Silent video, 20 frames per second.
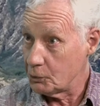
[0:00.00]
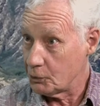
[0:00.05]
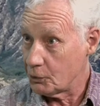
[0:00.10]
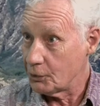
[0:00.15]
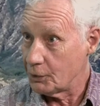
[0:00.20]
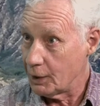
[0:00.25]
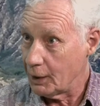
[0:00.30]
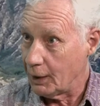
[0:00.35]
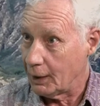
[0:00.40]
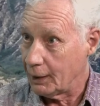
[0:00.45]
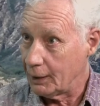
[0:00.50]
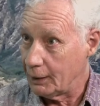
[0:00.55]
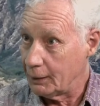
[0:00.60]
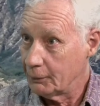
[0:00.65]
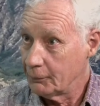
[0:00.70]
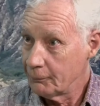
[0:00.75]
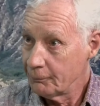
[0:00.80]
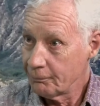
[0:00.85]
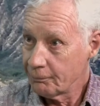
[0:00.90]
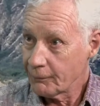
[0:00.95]
today.
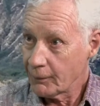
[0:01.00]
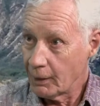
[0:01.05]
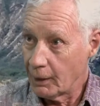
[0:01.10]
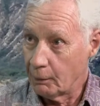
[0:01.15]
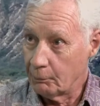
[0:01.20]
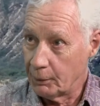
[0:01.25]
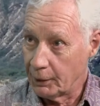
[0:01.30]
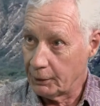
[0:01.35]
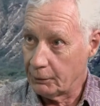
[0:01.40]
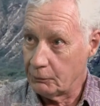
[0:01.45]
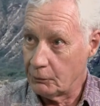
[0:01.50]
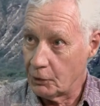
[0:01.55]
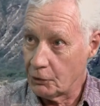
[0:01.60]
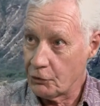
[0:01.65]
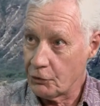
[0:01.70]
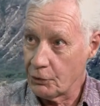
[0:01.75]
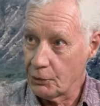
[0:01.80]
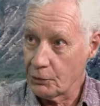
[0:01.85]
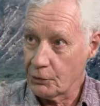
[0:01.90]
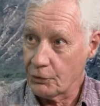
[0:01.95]
Uh, but as
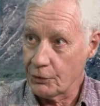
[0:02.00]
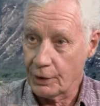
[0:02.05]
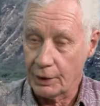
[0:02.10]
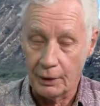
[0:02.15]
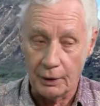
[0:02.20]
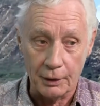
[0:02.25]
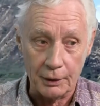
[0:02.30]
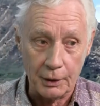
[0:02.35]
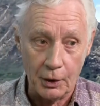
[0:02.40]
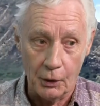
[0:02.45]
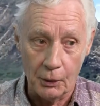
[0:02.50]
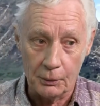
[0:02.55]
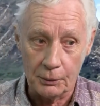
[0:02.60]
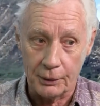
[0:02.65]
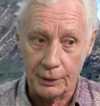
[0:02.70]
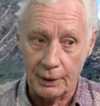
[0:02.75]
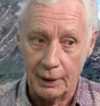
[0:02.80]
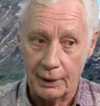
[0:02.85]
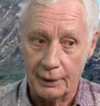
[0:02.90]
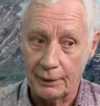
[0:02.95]
soon as it got cold
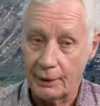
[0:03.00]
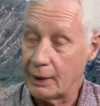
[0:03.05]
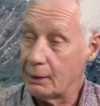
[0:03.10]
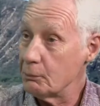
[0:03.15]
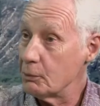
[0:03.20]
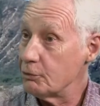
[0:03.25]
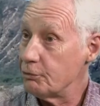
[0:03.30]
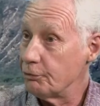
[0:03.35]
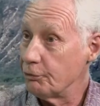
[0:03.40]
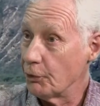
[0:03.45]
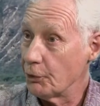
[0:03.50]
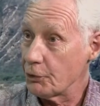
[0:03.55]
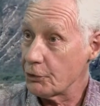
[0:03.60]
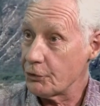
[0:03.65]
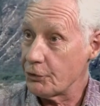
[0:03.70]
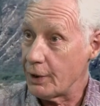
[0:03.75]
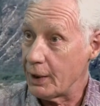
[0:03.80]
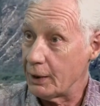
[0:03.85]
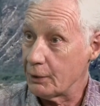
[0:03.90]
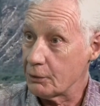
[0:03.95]
again, they were
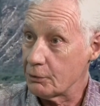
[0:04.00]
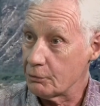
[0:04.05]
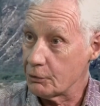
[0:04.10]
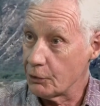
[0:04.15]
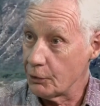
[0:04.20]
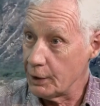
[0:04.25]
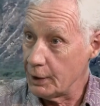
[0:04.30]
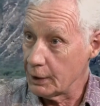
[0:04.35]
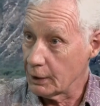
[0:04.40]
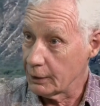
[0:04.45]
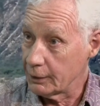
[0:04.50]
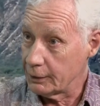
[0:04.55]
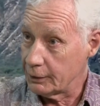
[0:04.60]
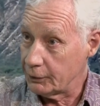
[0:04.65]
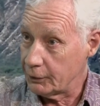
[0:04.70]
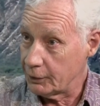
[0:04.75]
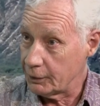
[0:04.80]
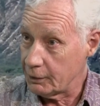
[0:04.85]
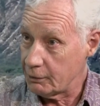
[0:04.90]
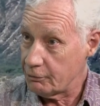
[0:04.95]
forced out of Greenland,
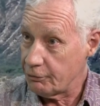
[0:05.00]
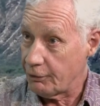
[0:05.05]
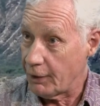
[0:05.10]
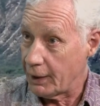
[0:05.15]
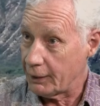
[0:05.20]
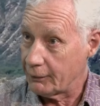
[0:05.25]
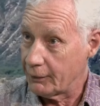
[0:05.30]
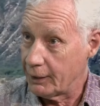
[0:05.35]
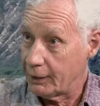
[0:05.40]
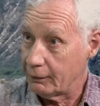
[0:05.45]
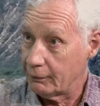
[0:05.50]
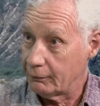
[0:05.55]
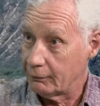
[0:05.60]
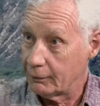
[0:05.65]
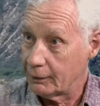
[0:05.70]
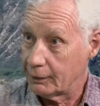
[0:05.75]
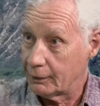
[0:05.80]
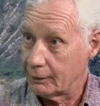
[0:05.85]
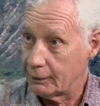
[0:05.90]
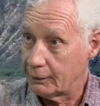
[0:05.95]
and in fact, their
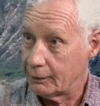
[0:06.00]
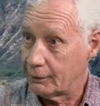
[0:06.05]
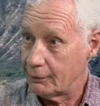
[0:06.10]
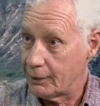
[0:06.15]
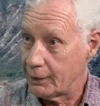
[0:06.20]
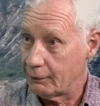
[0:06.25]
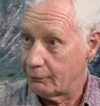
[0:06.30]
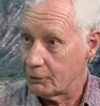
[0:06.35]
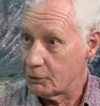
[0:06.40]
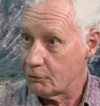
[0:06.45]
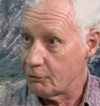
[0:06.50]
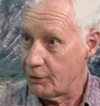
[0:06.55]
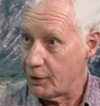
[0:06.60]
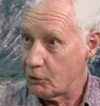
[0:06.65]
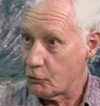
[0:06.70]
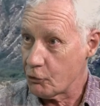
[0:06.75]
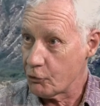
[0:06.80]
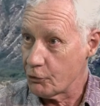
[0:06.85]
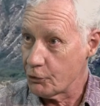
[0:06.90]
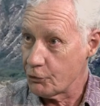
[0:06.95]
uh, their
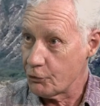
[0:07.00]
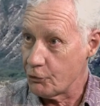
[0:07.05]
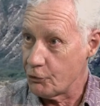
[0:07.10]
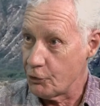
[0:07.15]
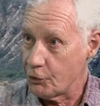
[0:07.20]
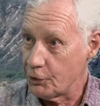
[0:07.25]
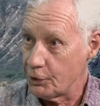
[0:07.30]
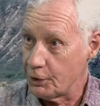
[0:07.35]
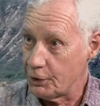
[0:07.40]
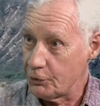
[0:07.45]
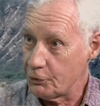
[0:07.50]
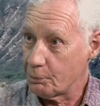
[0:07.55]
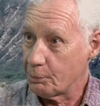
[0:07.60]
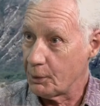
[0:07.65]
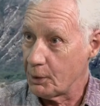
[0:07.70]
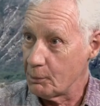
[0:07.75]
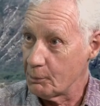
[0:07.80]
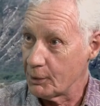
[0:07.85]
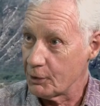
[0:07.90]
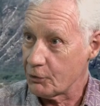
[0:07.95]
adventurous journeys
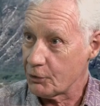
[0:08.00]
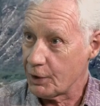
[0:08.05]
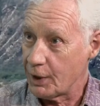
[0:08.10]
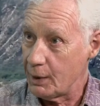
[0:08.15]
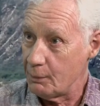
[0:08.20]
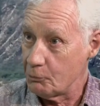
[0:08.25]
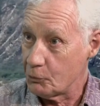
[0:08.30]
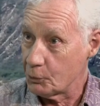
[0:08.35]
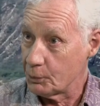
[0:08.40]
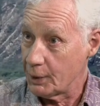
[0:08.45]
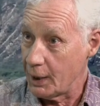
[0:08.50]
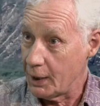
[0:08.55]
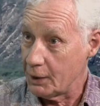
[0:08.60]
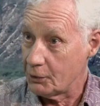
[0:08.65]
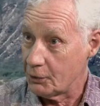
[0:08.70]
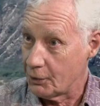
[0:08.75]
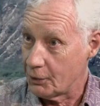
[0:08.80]
pretty much yeah, came to an end.